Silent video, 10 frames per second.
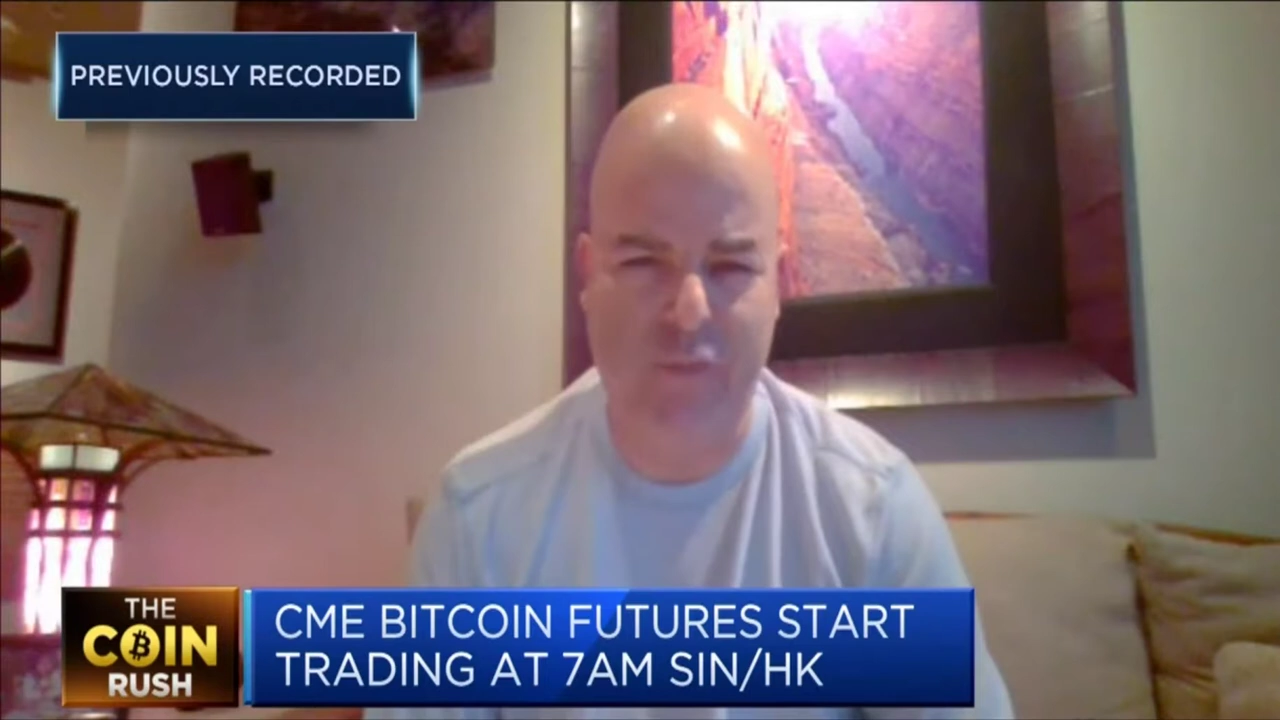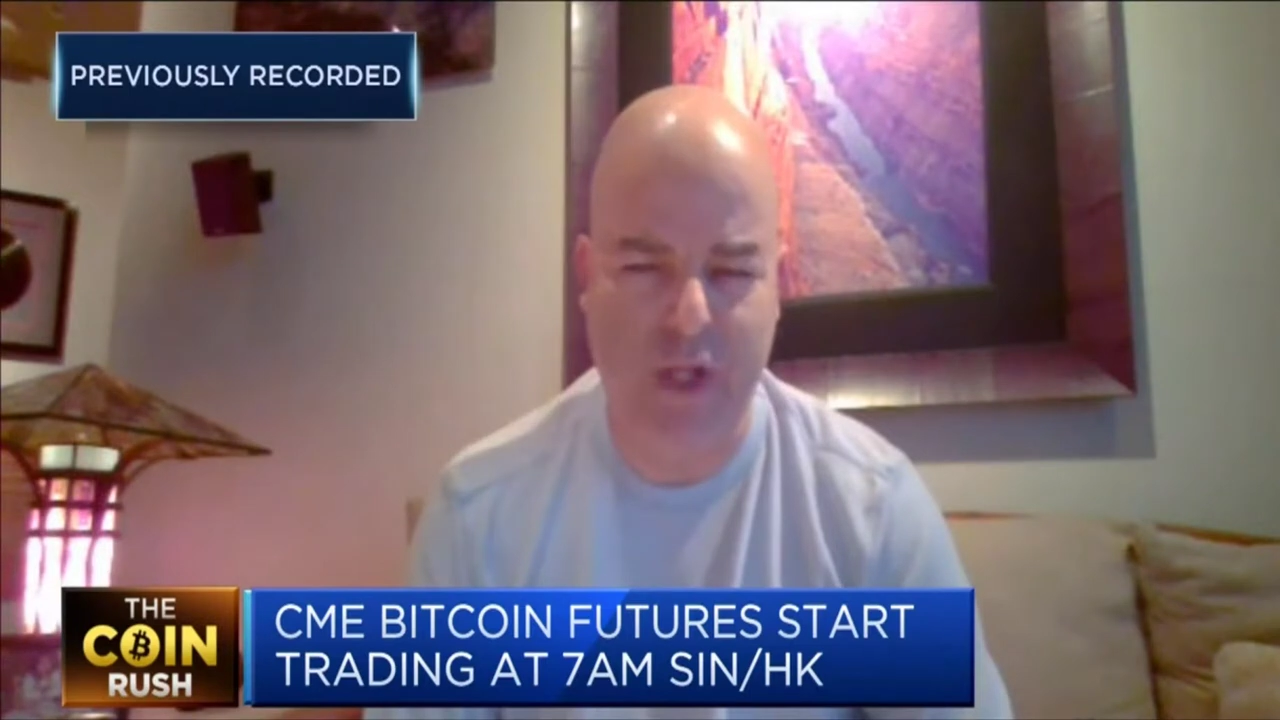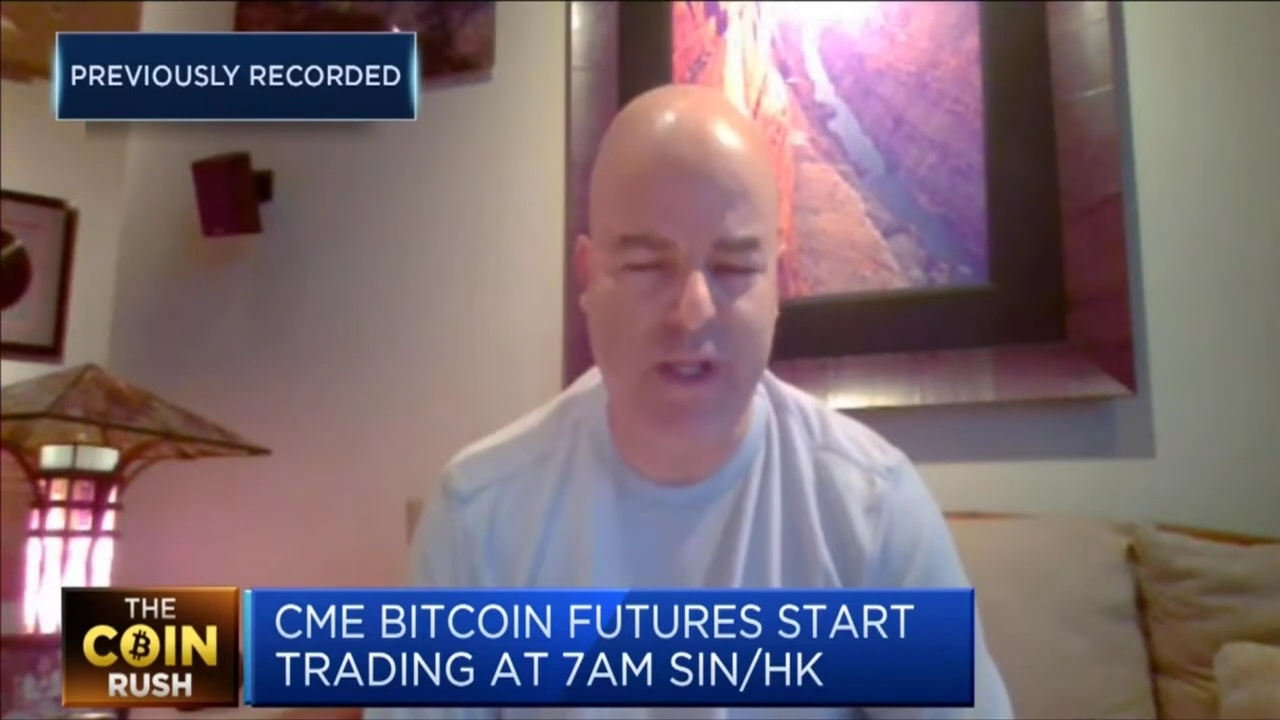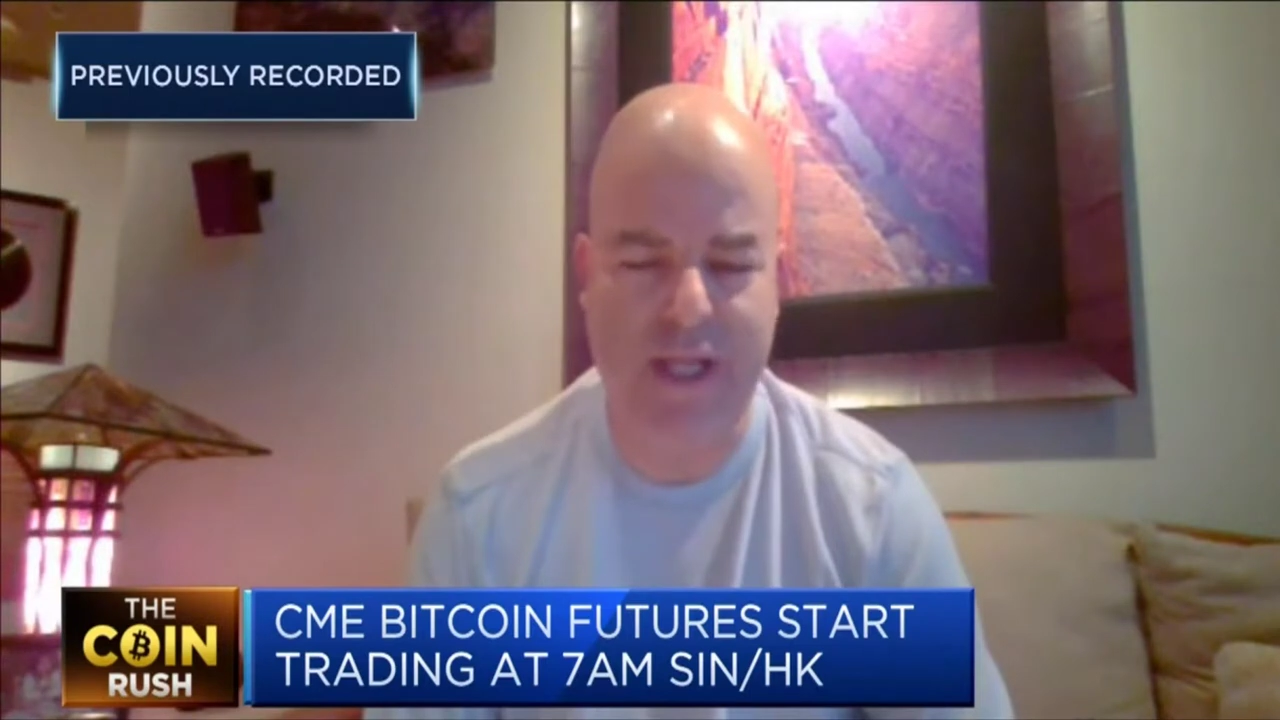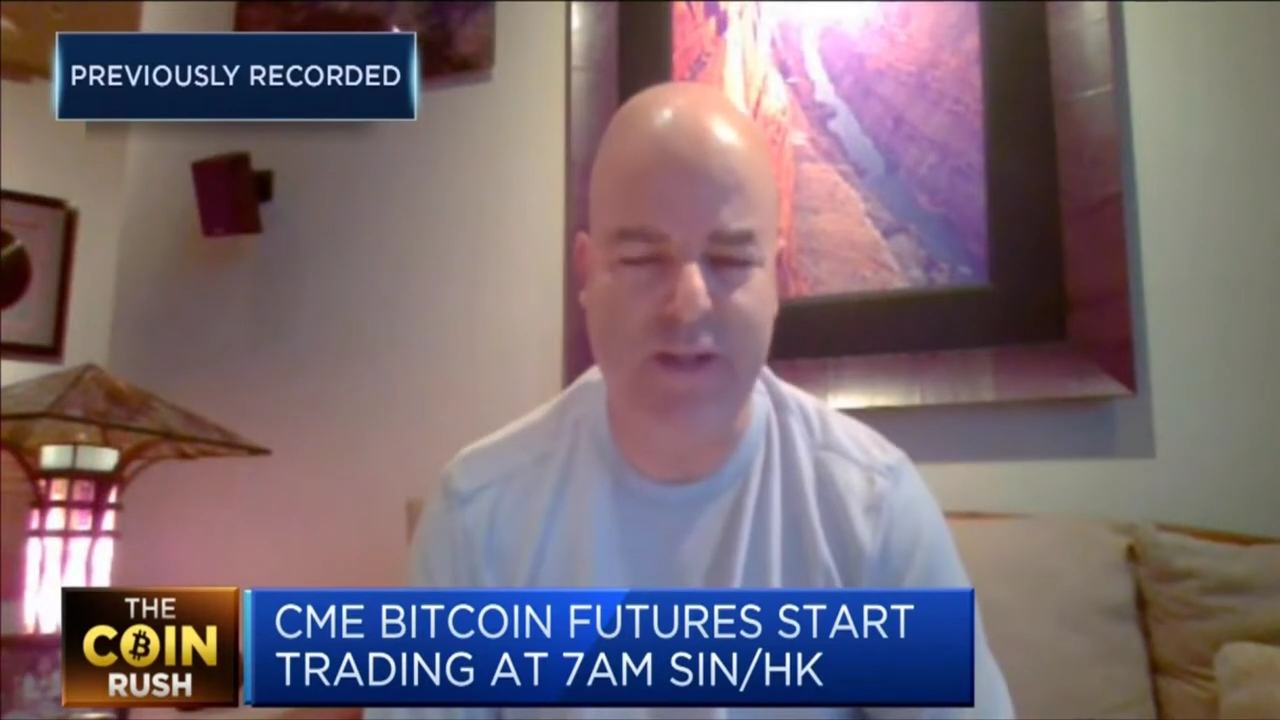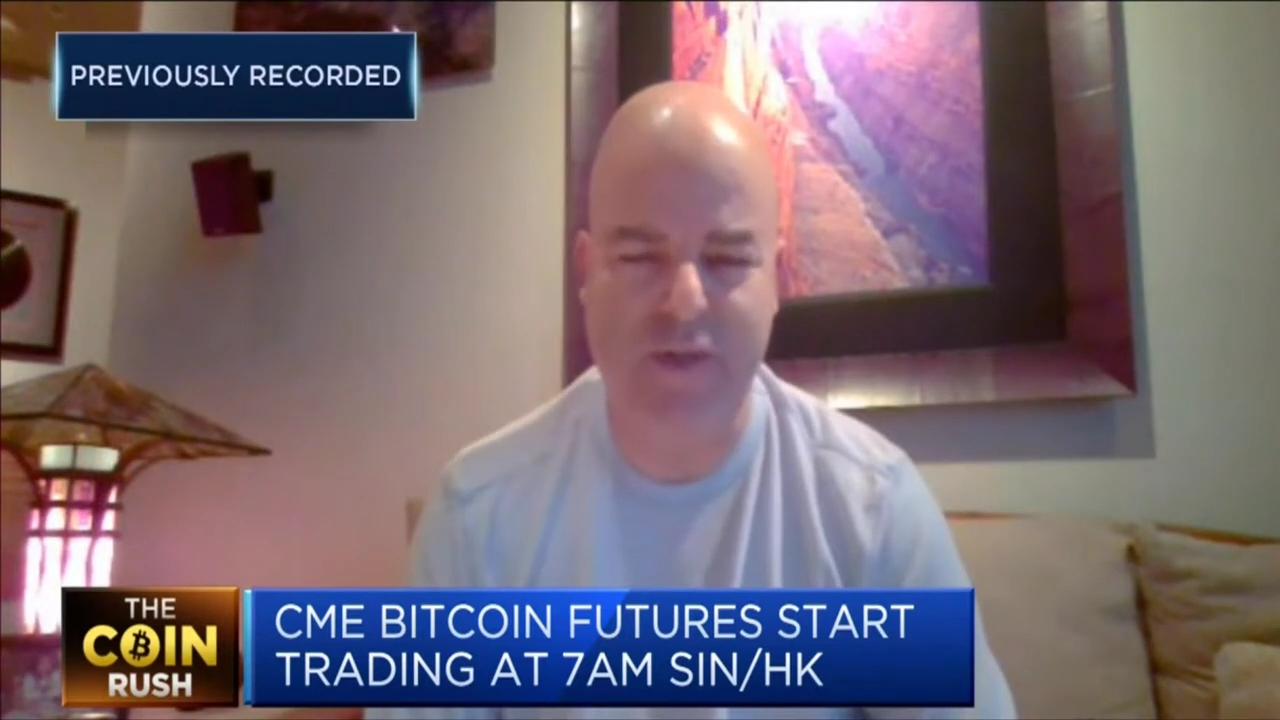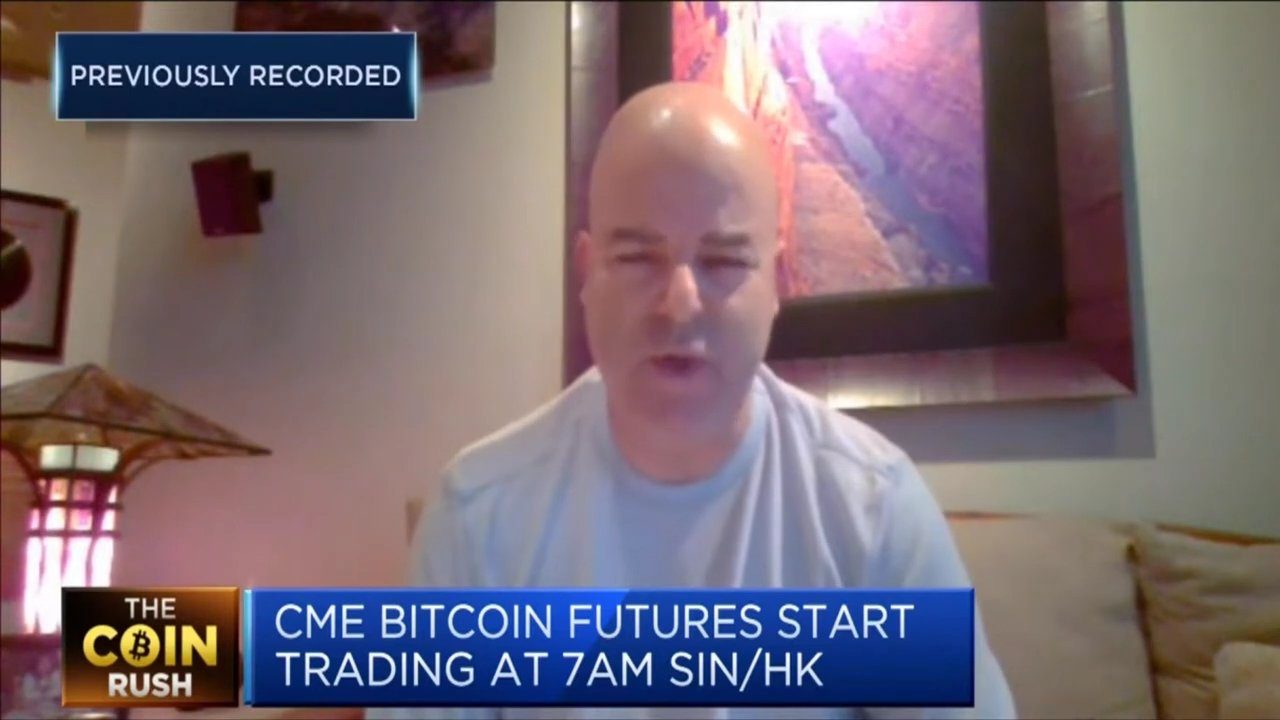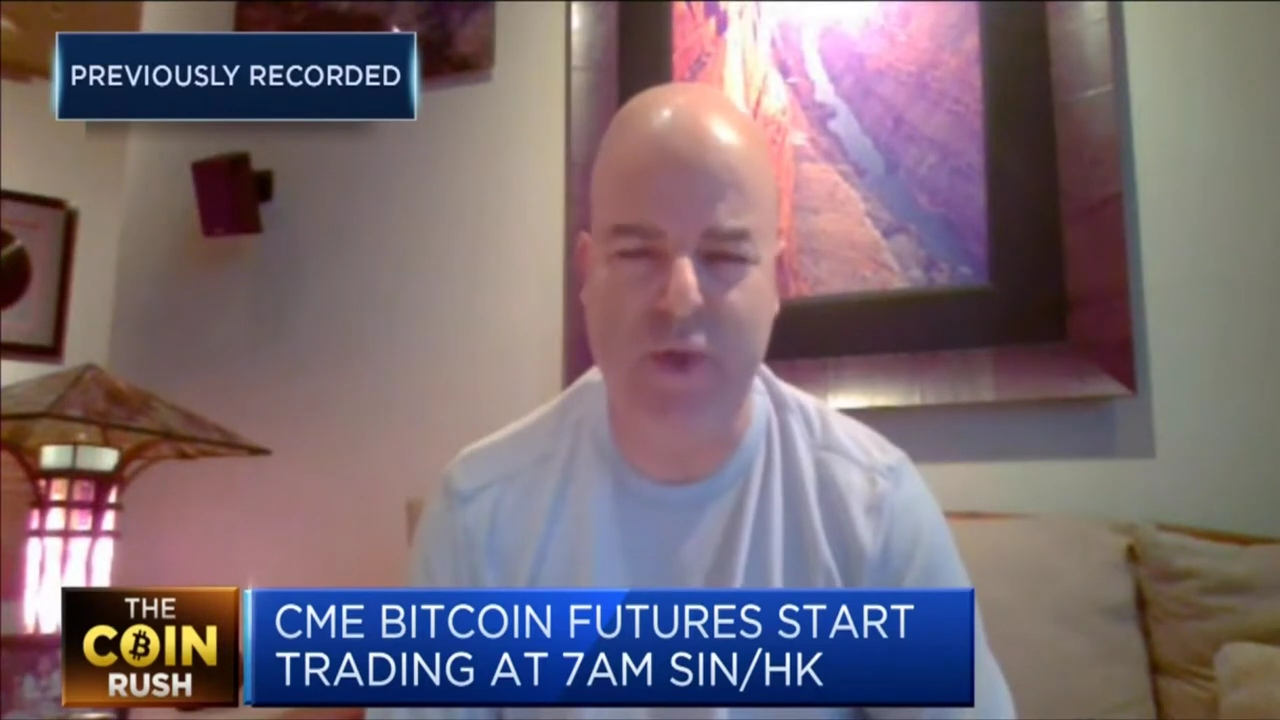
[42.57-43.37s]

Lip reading: really not too